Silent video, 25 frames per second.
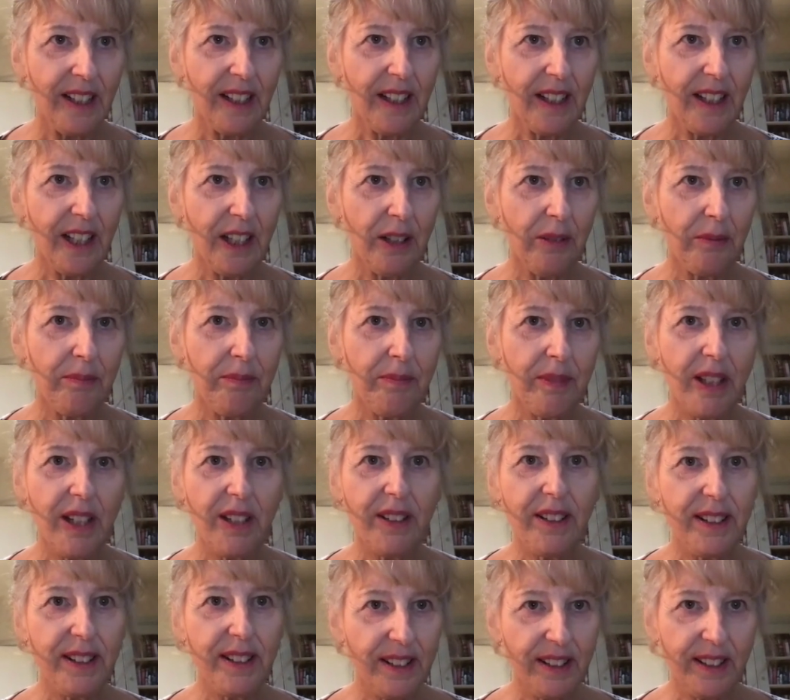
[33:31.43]

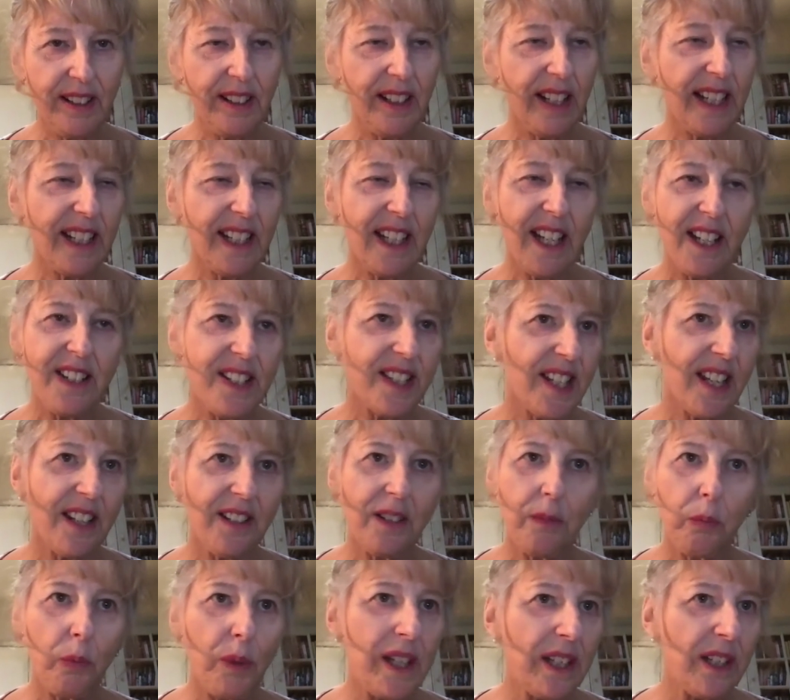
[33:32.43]
And like Ed
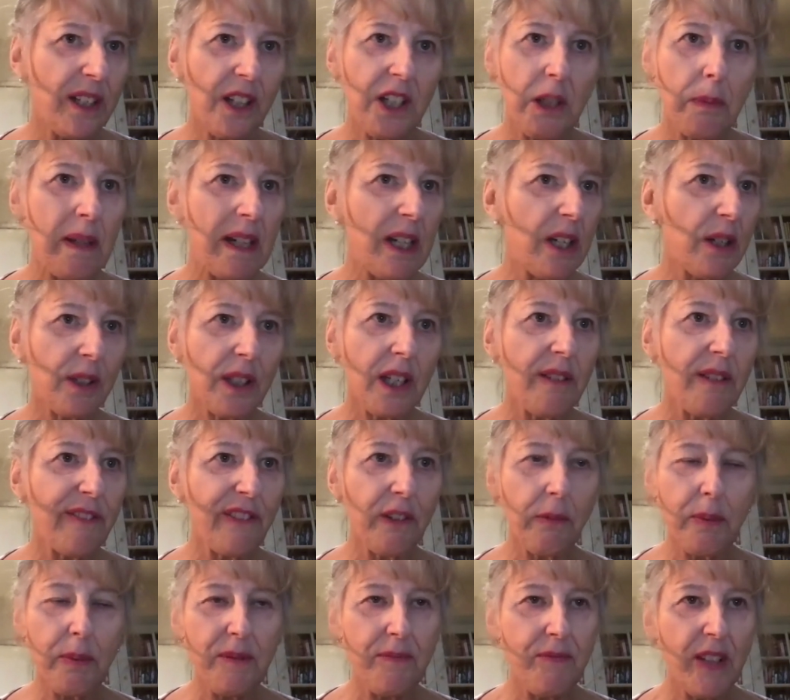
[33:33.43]
said, we're going to be looking for